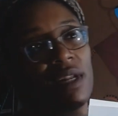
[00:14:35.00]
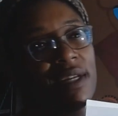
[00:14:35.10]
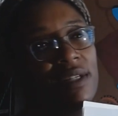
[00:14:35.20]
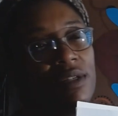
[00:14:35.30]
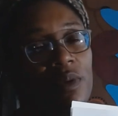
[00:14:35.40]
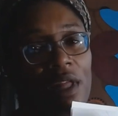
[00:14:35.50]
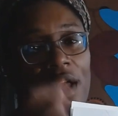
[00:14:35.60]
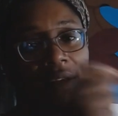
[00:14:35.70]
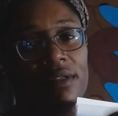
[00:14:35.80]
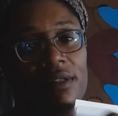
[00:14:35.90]
like to do
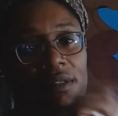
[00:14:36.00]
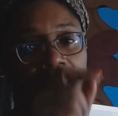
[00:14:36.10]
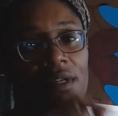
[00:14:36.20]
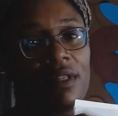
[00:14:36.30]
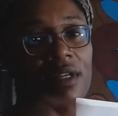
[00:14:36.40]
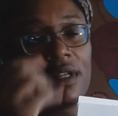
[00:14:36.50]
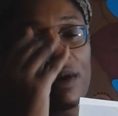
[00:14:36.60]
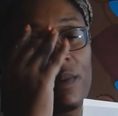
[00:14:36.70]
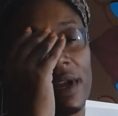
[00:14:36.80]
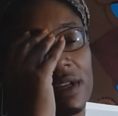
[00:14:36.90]
lines, and then that
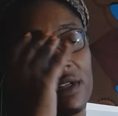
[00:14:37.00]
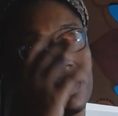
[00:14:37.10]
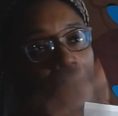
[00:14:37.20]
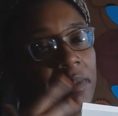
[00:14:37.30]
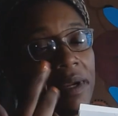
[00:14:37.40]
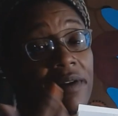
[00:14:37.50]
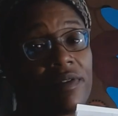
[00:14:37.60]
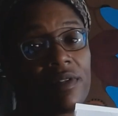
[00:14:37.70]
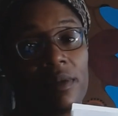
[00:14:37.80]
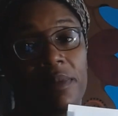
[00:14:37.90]
way I can just prepare for
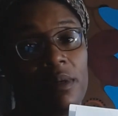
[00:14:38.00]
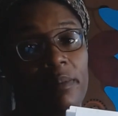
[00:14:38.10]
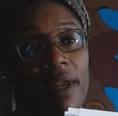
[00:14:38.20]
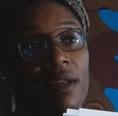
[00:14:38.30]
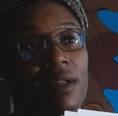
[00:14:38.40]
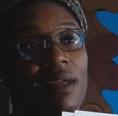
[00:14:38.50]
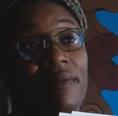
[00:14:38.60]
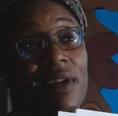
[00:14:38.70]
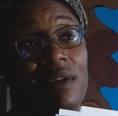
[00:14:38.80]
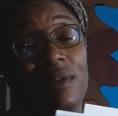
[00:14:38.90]
something to paint. Like if
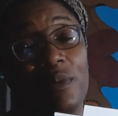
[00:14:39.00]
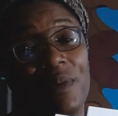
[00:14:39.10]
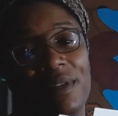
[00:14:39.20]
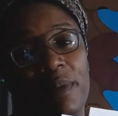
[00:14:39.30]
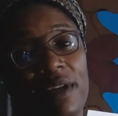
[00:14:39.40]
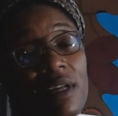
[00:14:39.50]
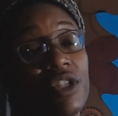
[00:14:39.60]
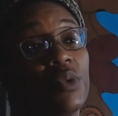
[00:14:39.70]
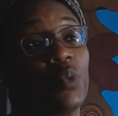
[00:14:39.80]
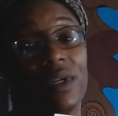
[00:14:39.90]
I don't know what to paint, I
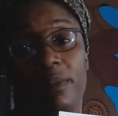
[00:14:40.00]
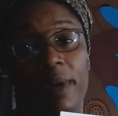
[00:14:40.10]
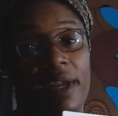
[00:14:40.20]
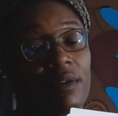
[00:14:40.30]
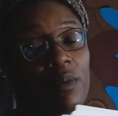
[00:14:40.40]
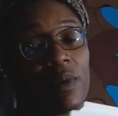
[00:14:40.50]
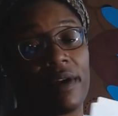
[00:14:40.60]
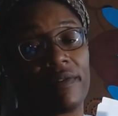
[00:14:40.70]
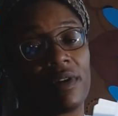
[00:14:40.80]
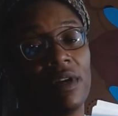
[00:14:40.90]
just want to paint or
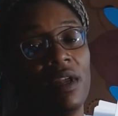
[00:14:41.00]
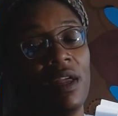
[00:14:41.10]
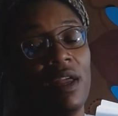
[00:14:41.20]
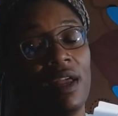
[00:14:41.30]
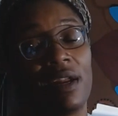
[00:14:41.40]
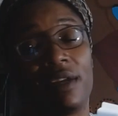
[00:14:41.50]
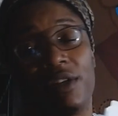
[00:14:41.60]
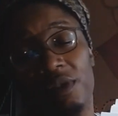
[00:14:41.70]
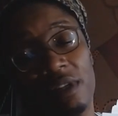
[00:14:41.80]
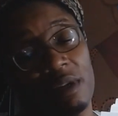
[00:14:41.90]
whatever. And I
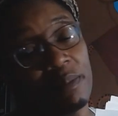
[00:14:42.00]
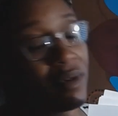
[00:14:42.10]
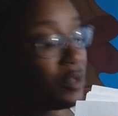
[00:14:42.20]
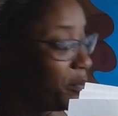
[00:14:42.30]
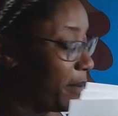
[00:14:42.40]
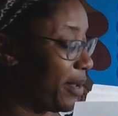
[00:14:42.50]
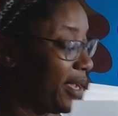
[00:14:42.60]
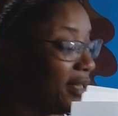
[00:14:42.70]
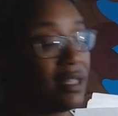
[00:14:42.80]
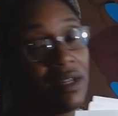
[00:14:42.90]
usually approach my
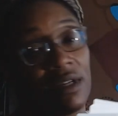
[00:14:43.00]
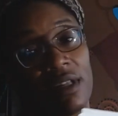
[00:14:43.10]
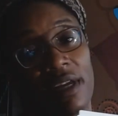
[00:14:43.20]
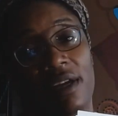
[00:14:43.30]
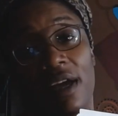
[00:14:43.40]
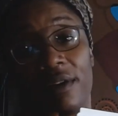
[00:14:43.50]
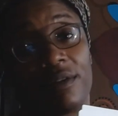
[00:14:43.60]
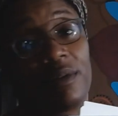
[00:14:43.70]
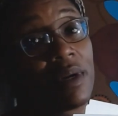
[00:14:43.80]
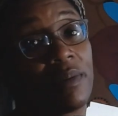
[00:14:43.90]
painting like I don't
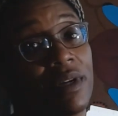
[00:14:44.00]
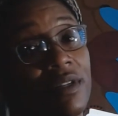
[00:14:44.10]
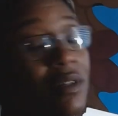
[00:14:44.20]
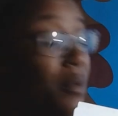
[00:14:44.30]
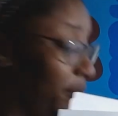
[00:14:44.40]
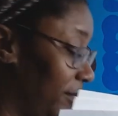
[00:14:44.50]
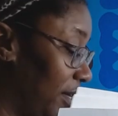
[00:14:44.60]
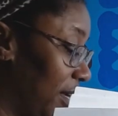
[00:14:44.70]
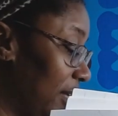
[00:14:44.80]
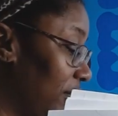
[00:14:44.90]
know what I want to do,
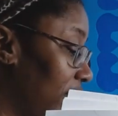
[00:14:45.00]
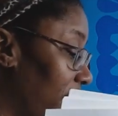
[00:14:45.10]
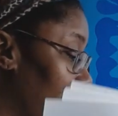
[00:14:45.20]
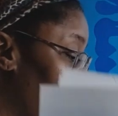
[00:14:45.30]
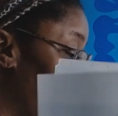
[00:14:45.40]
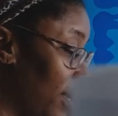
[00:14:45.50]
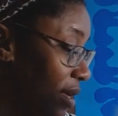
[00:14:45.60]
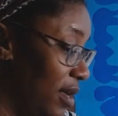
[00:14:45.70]
and I just start going.